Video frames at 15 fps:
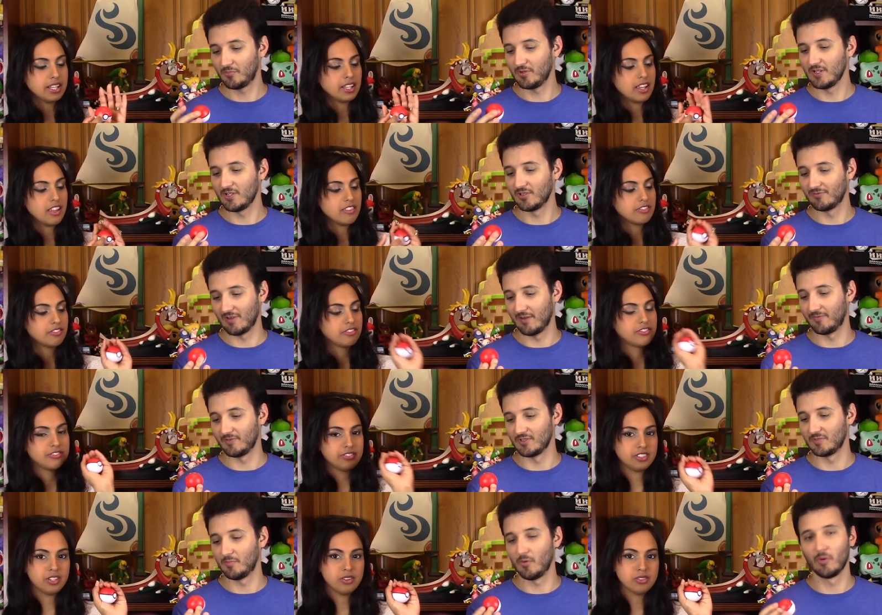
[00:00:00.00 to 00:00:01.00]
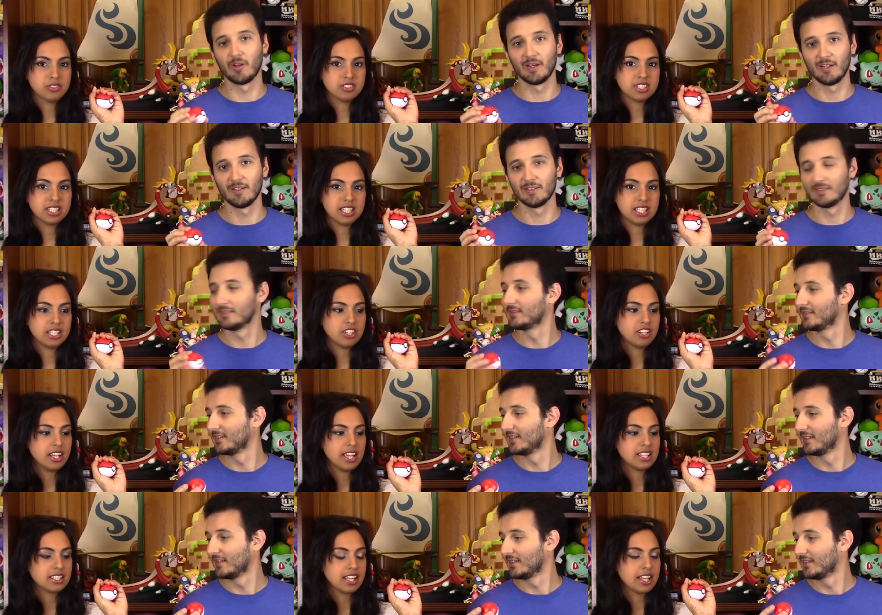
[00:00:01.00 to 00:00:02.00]
Speaker 1: pretty good reference you point. Hold it in your
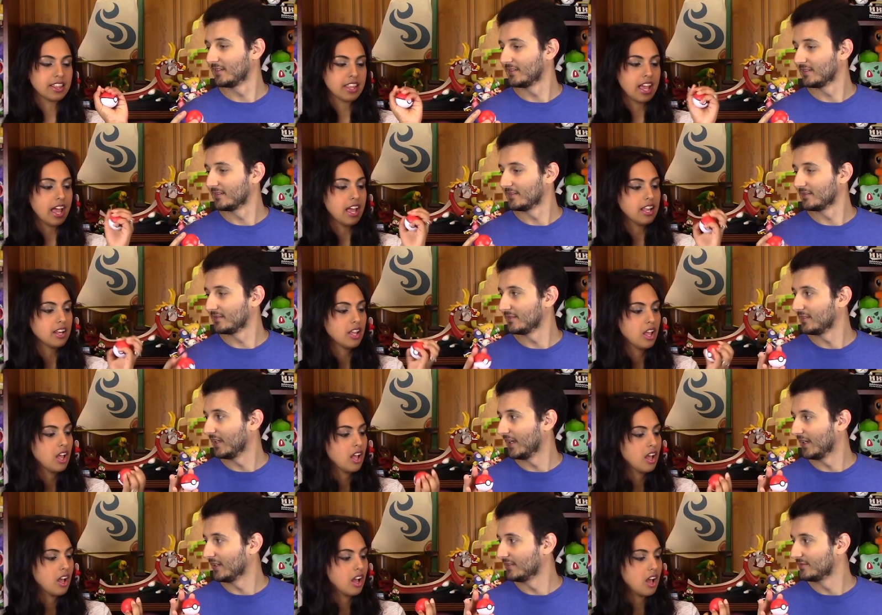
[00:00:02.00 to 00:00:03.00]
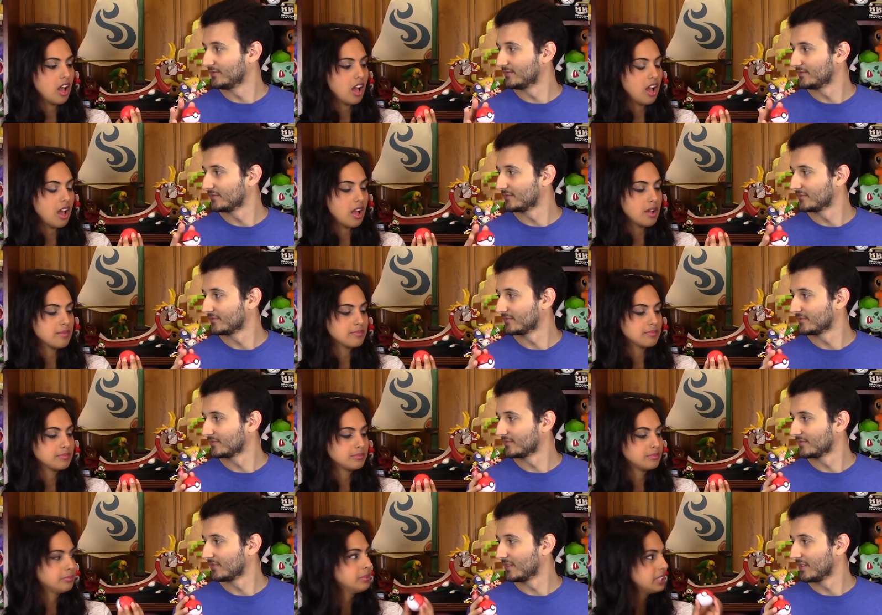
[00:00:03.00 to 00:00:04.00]
hand like that. Yeah. Um,
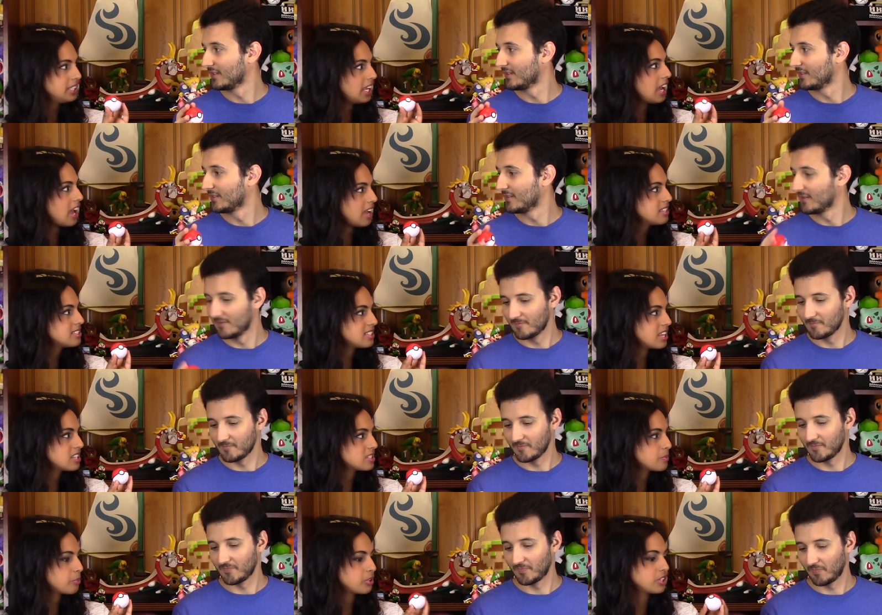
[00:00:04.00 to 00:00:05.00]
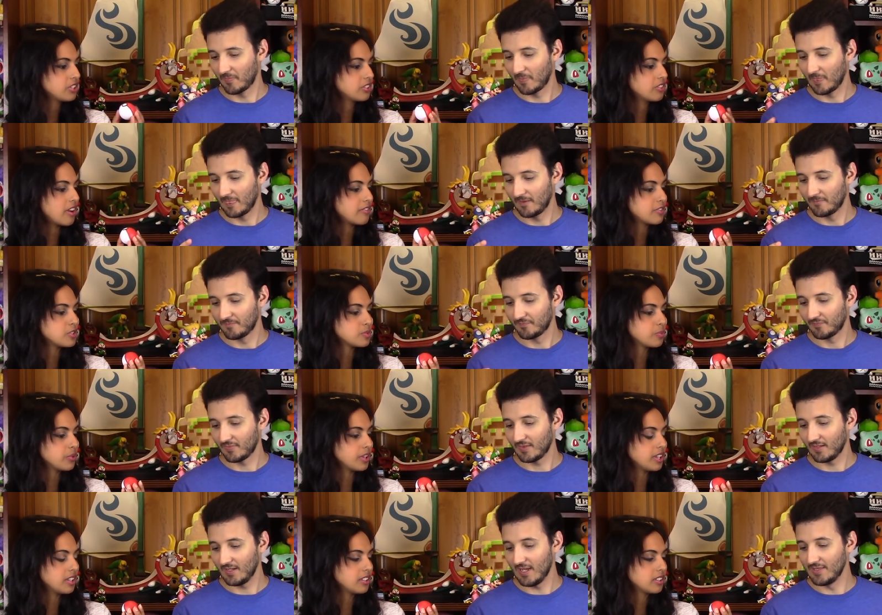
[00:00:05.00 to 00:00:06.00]
but yeah, I'd say it's a pretty good reference
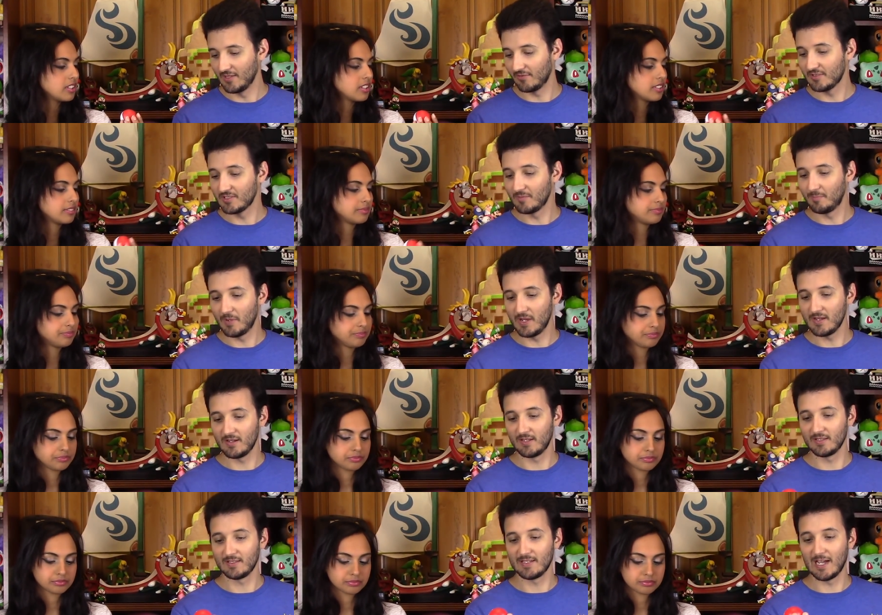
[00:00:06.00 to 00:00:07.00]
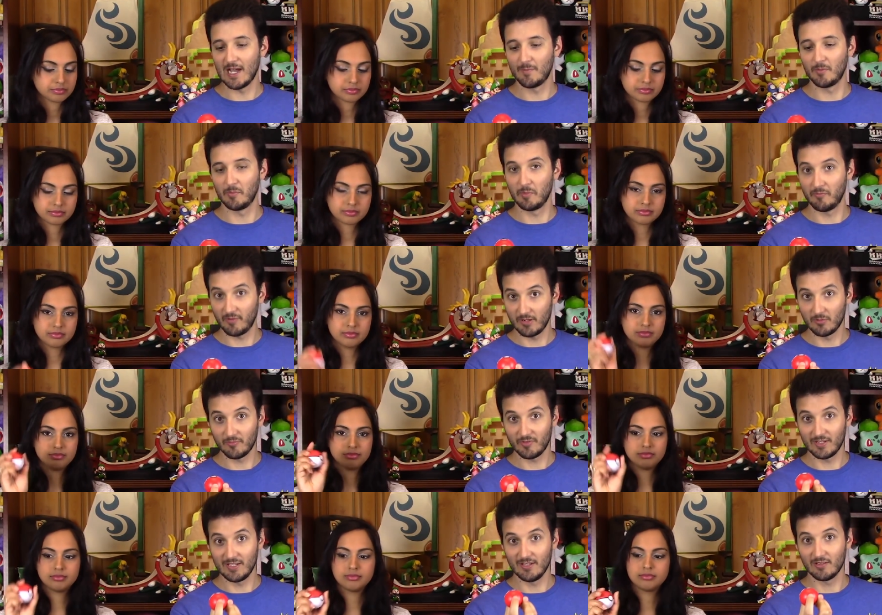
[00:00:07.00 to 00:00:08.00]
point.
Speaker 2: And there is a button on the top. It would be right
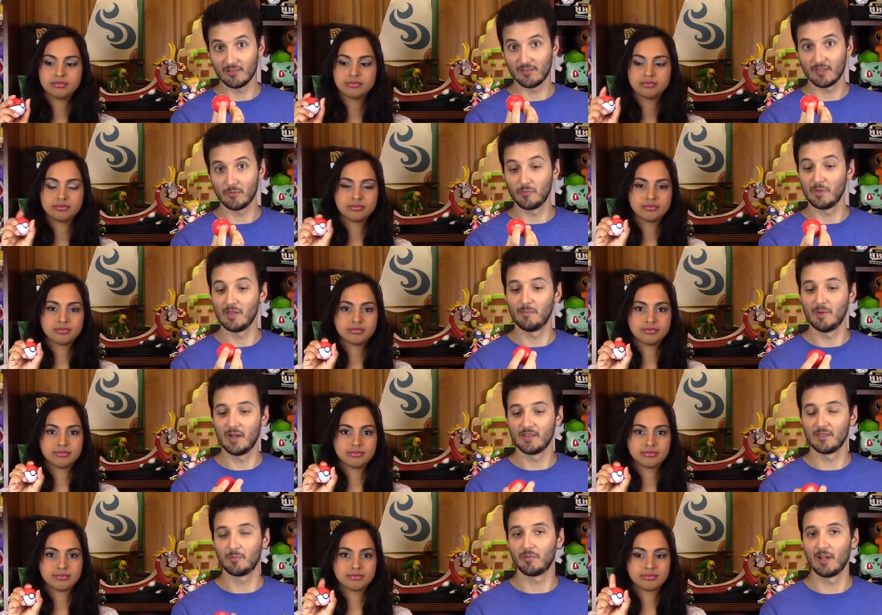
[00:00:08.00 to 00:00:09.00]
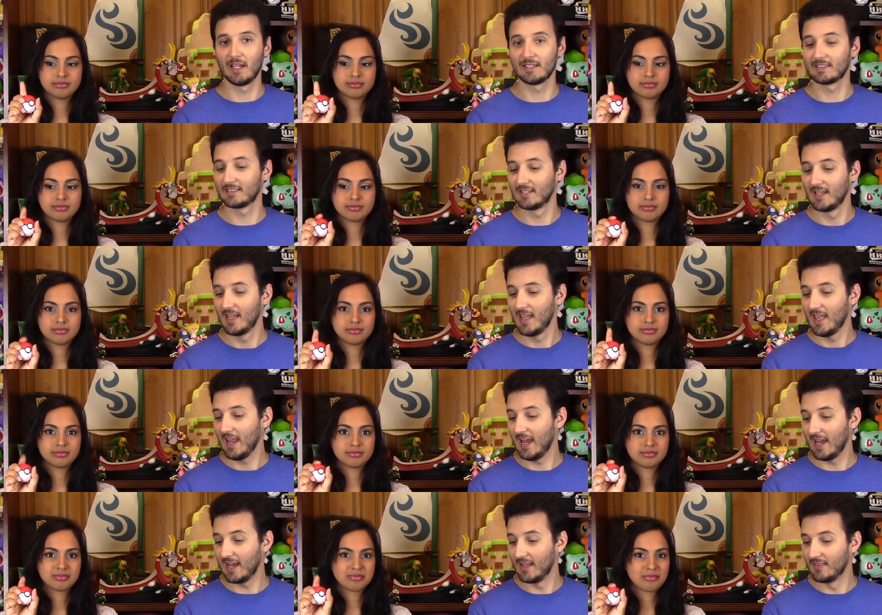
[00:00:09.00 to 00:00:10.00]
over here. There would be a button to press
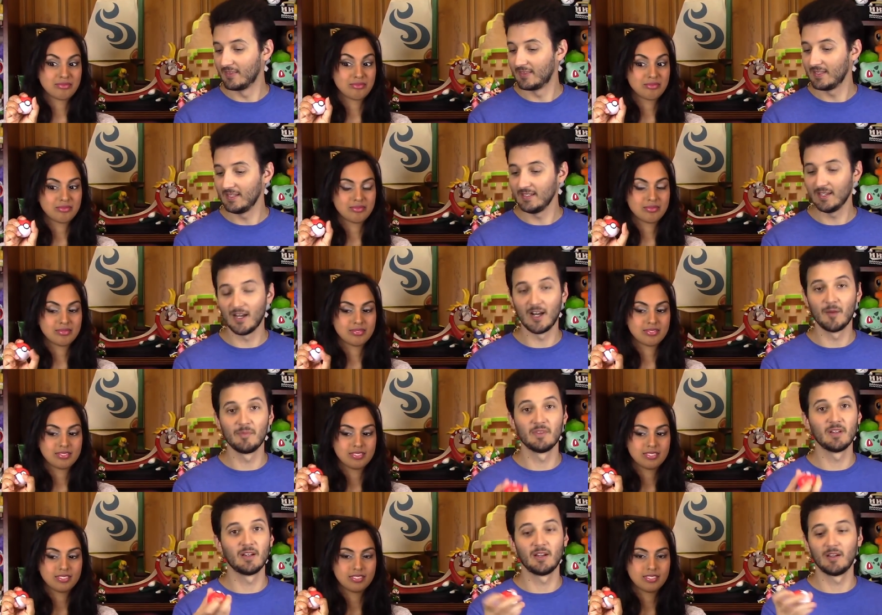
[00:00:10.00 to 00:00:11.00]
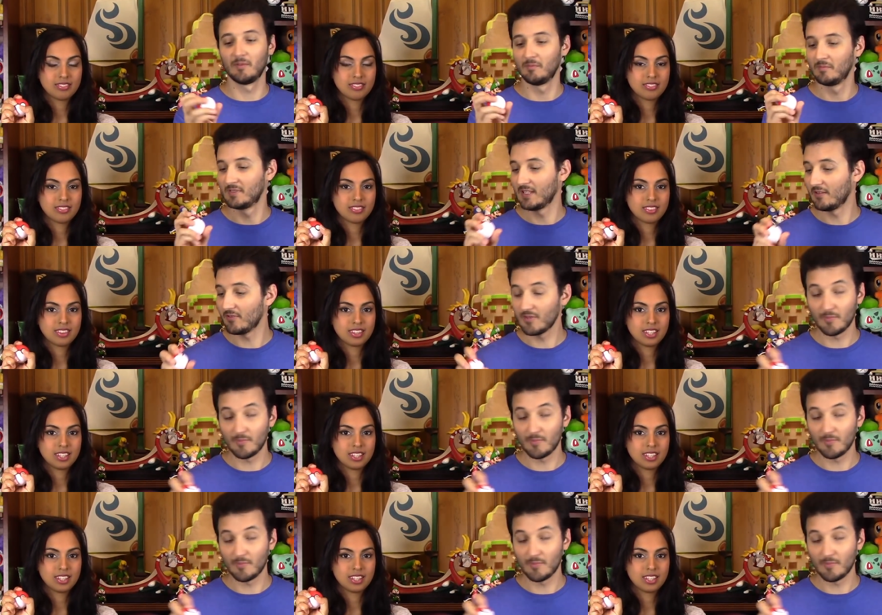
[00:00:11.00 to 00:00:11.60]
and the um, the center of the